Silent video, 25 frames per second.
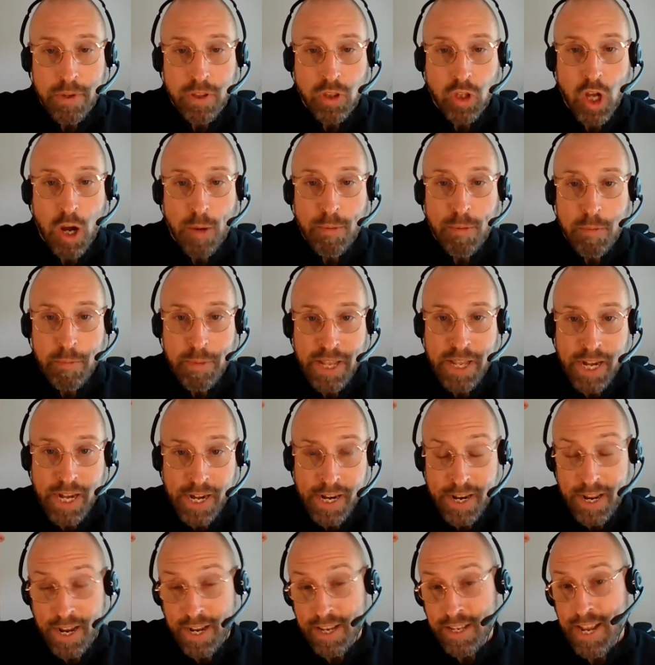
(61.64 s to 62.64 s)
with
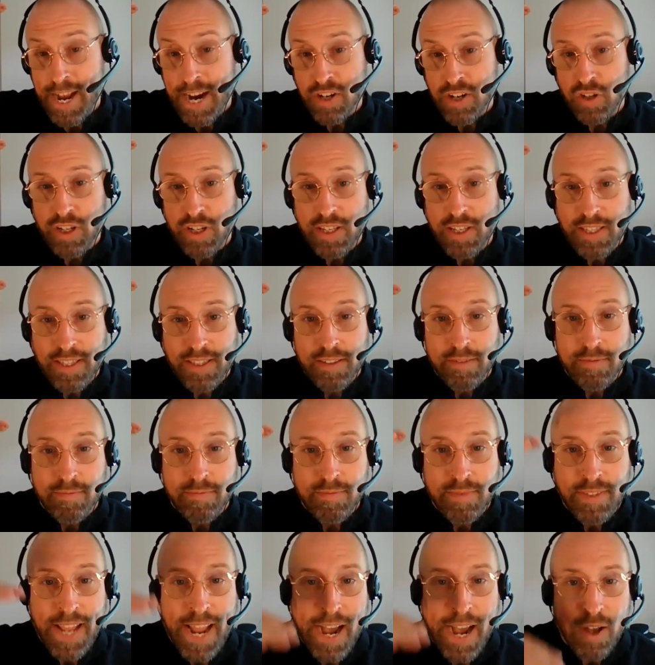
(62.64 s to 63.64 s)
dopamine, it actually
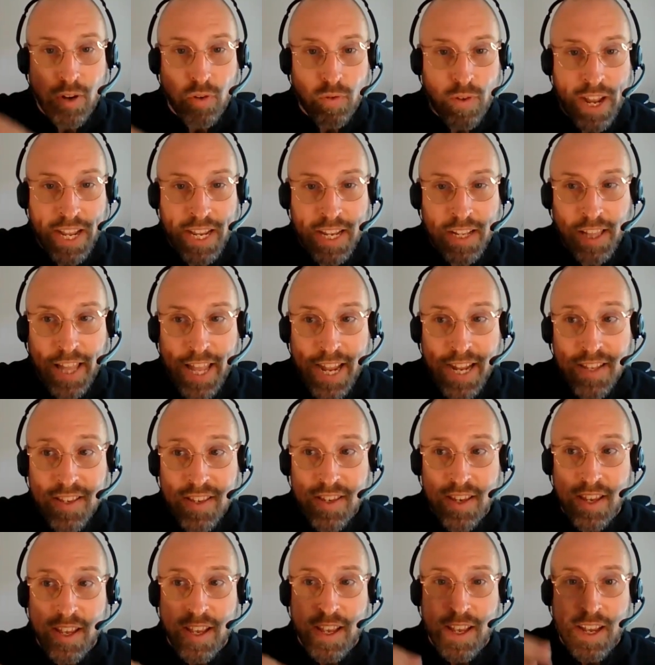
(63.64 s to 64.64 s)
down
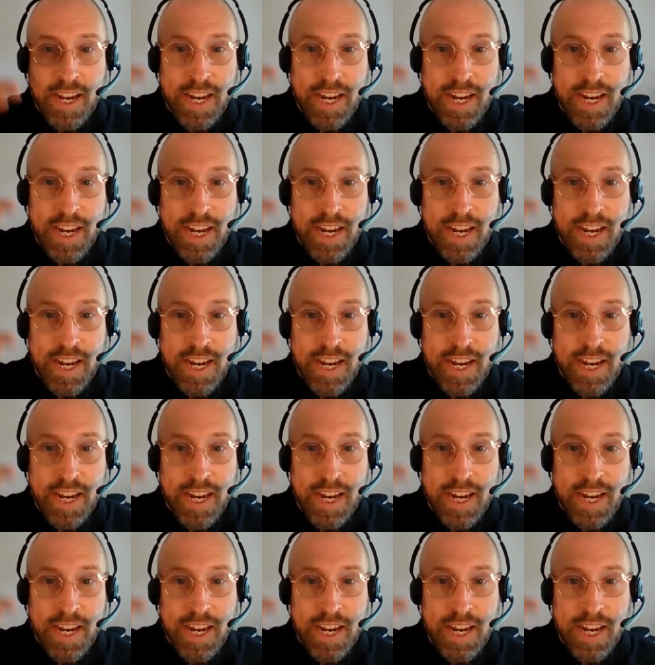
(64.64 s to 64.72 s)
regulates